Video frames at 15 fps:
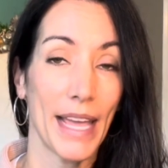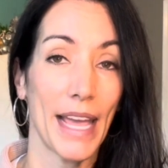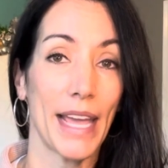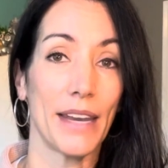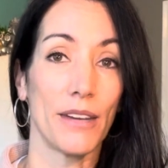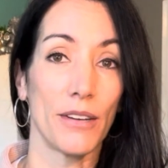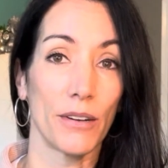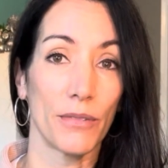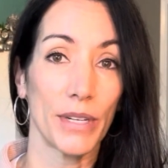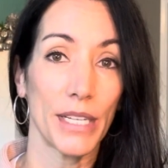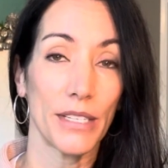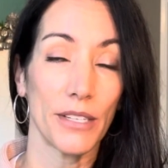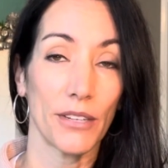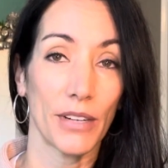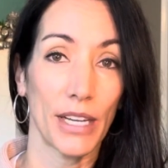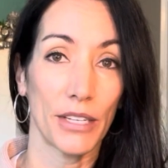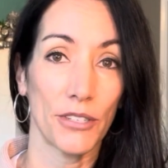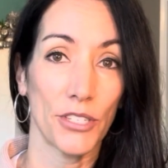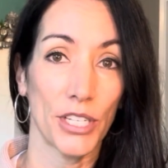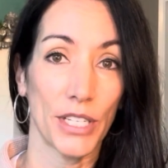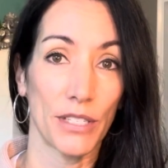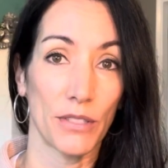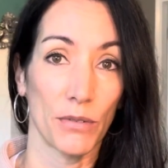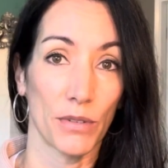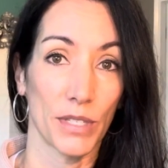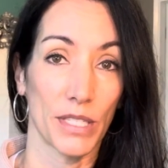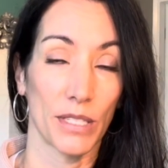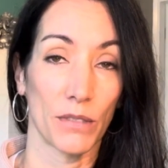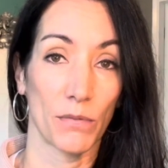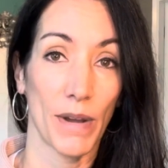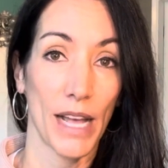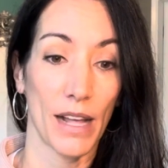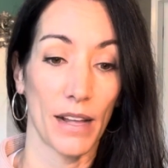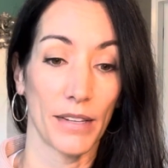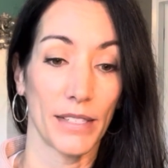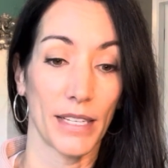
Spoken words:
and notice your energy stores as well.